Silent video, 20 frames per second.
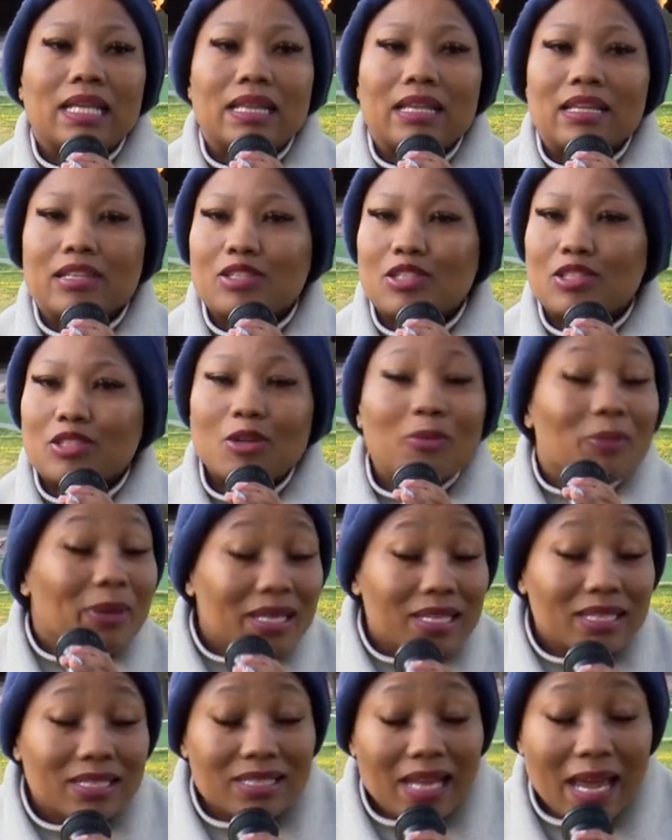there's so
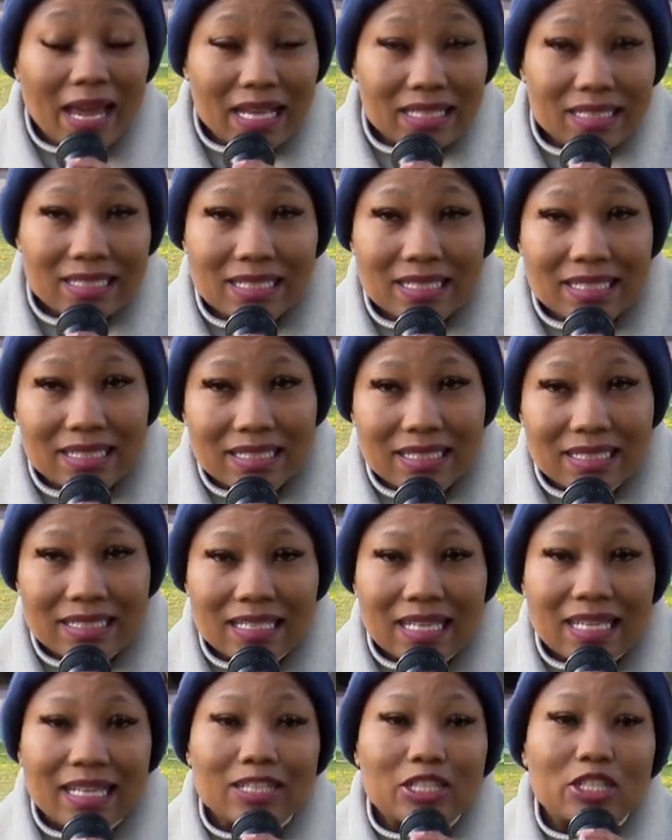many debts
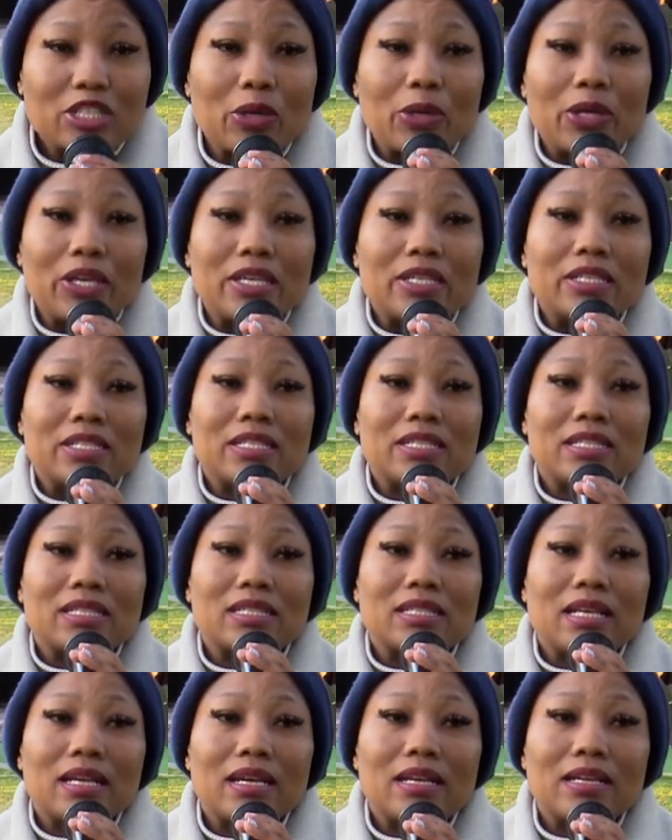so
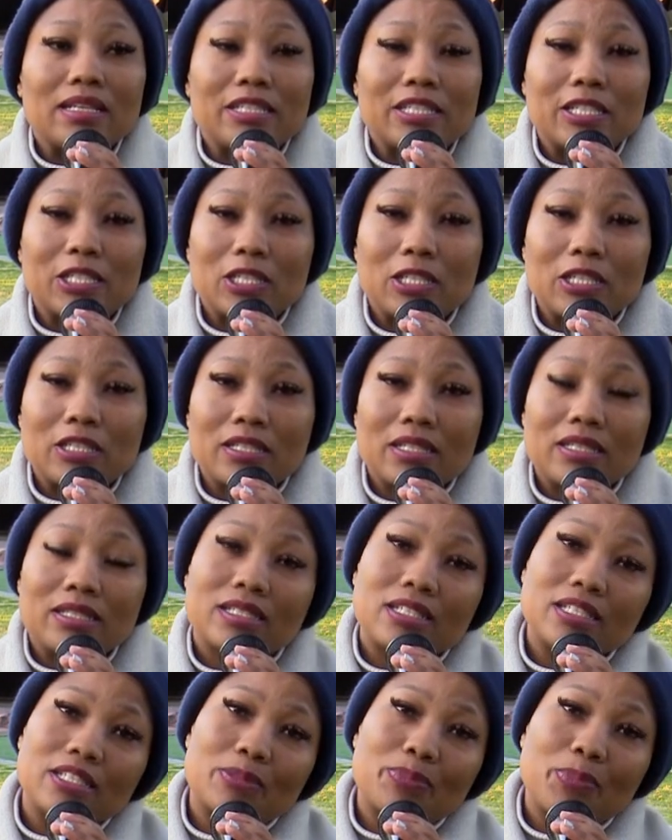he's he's,
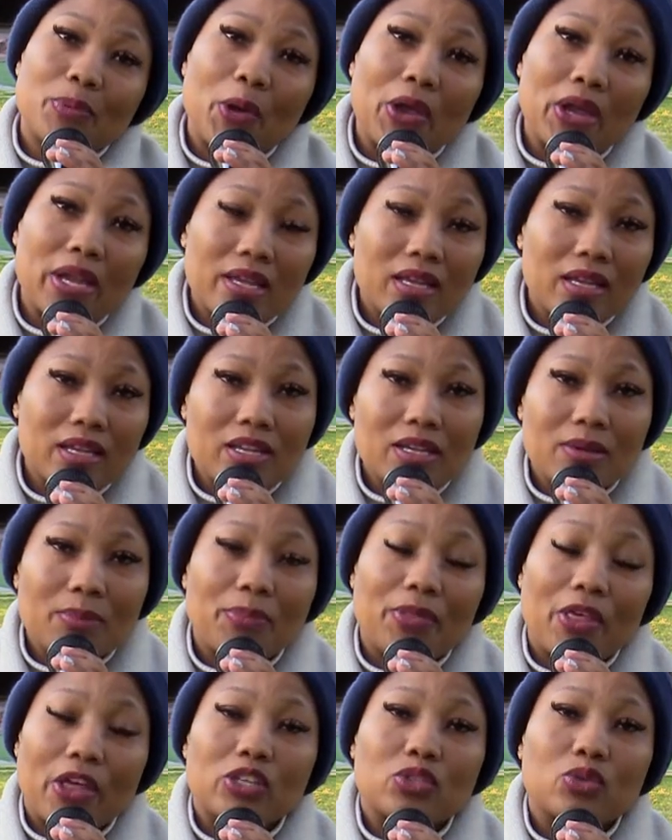he's, he's praying
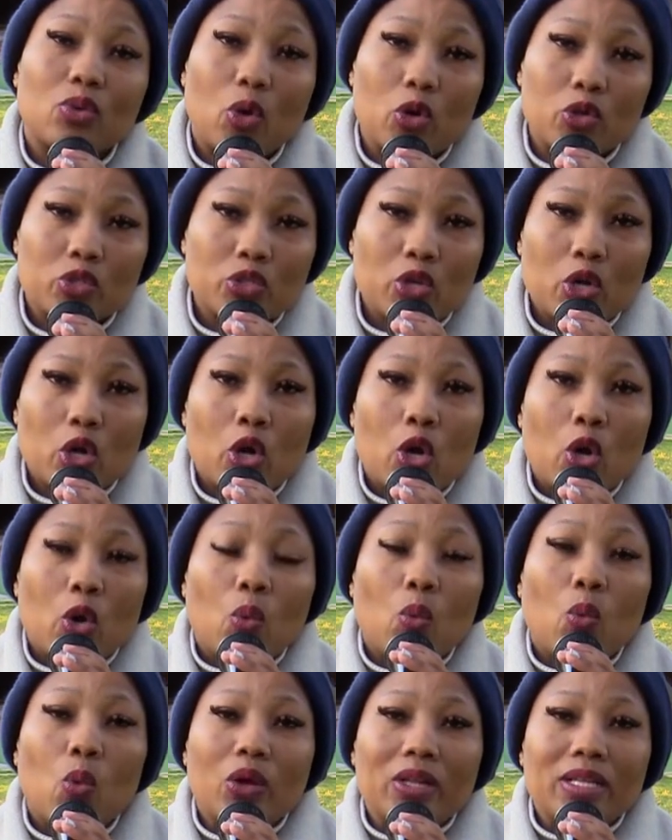that god
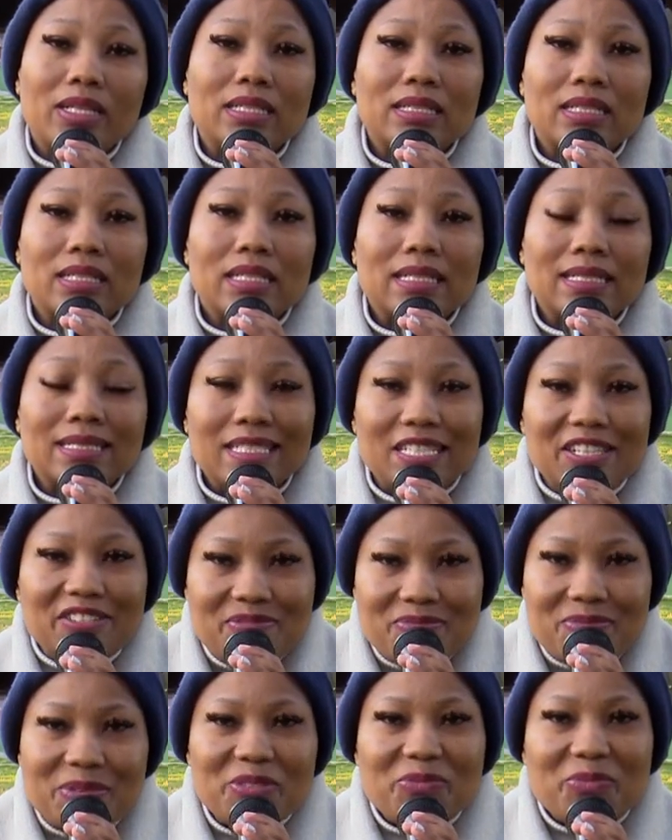will
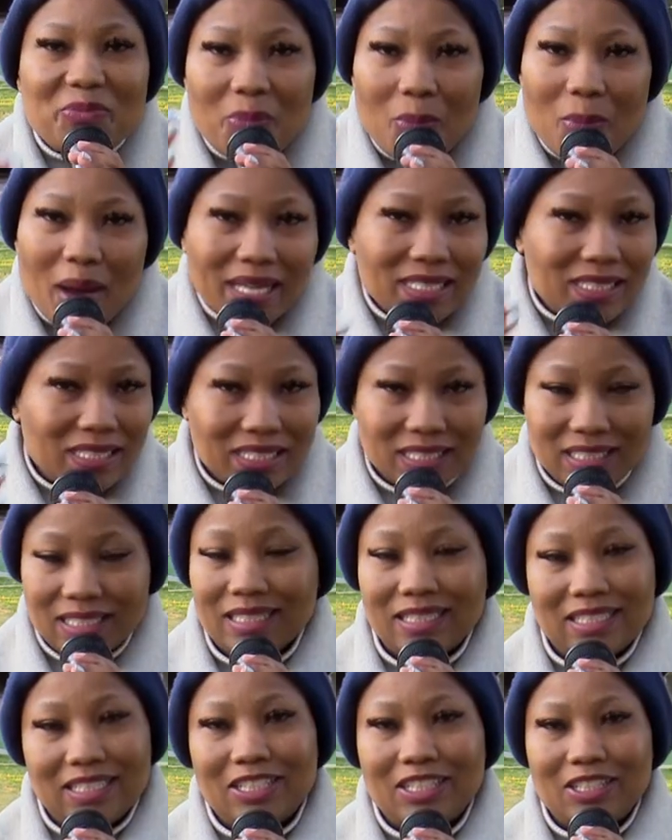give me
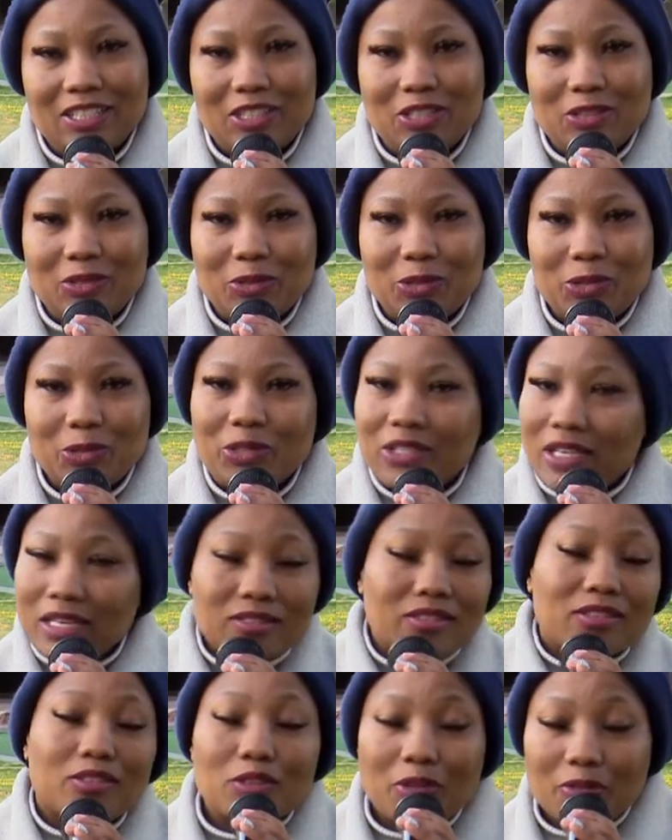money you know to
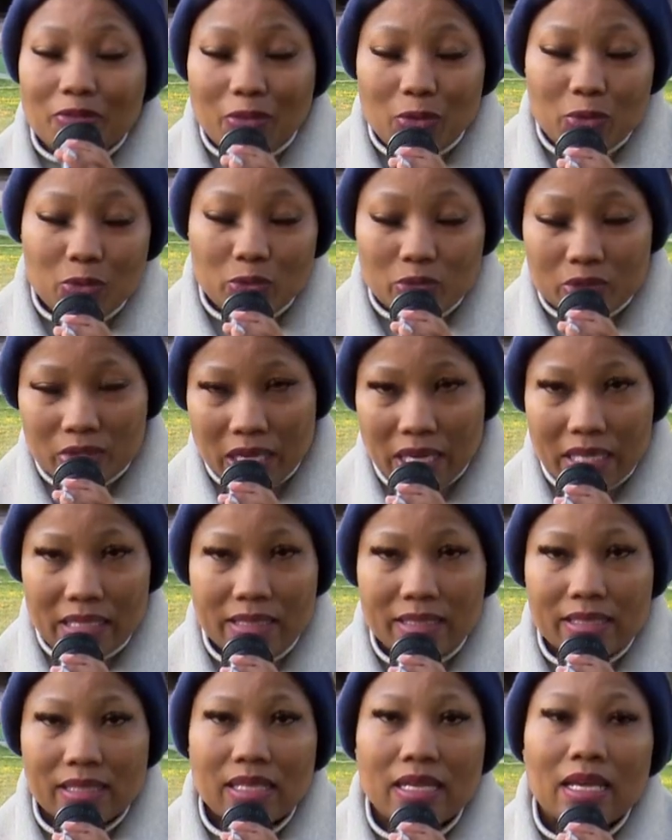get rid of those
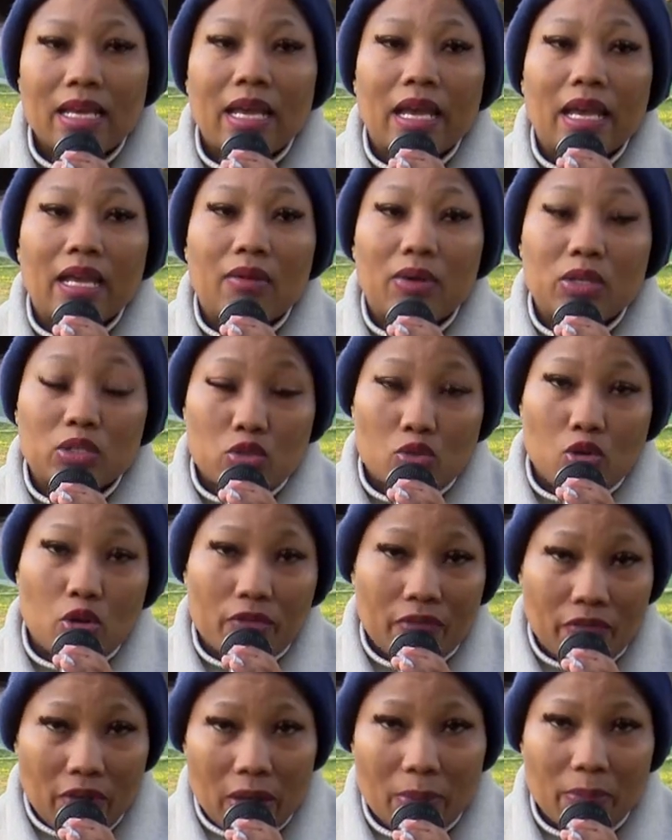debts and i want to
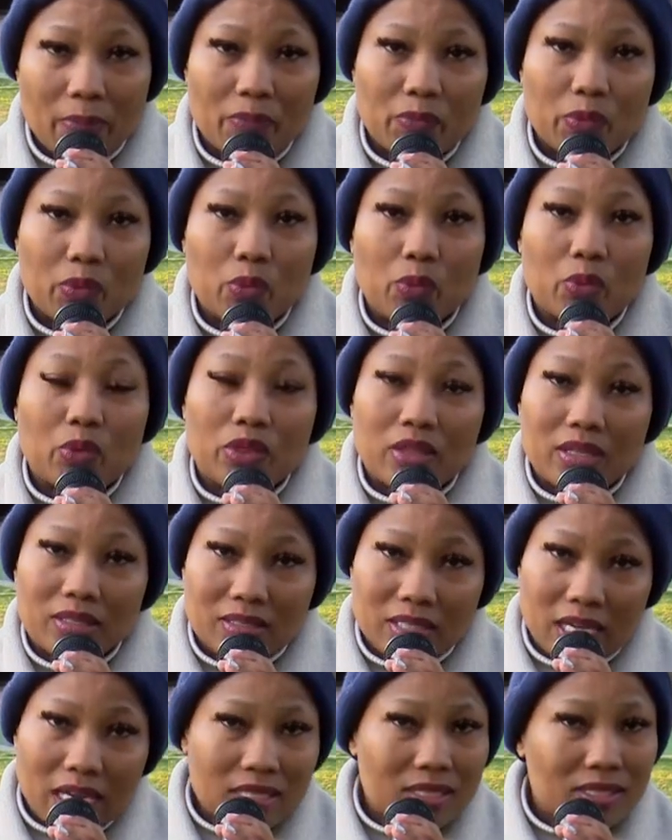confirm with the
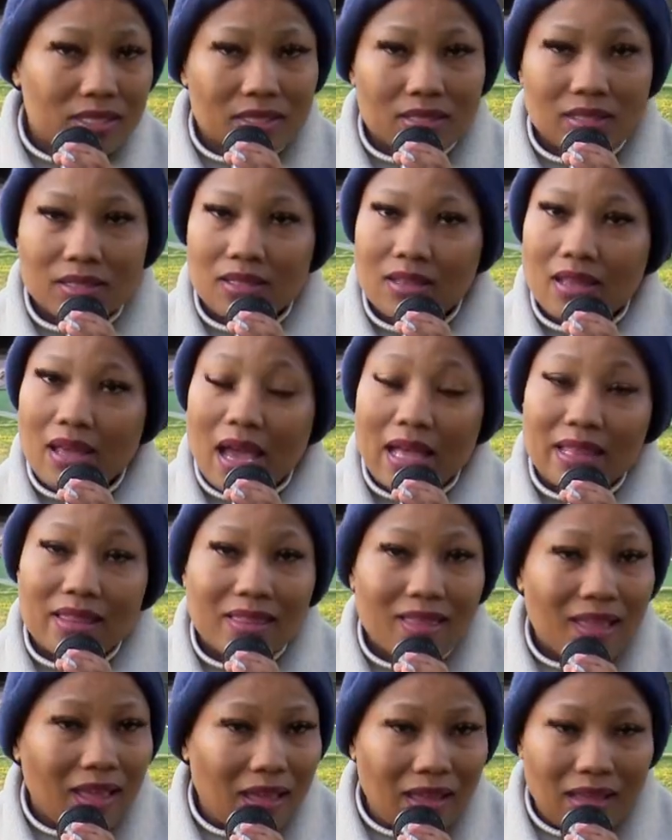debts they are
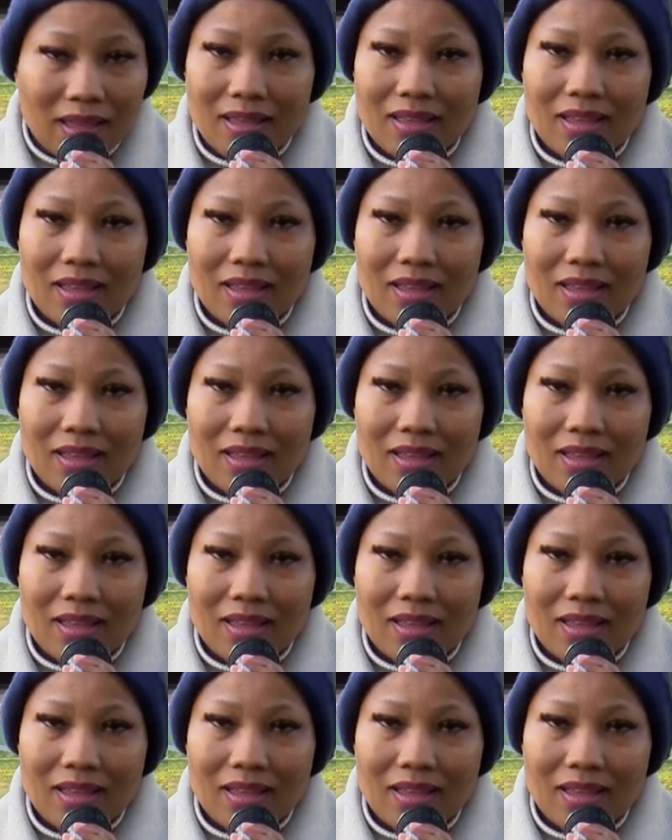there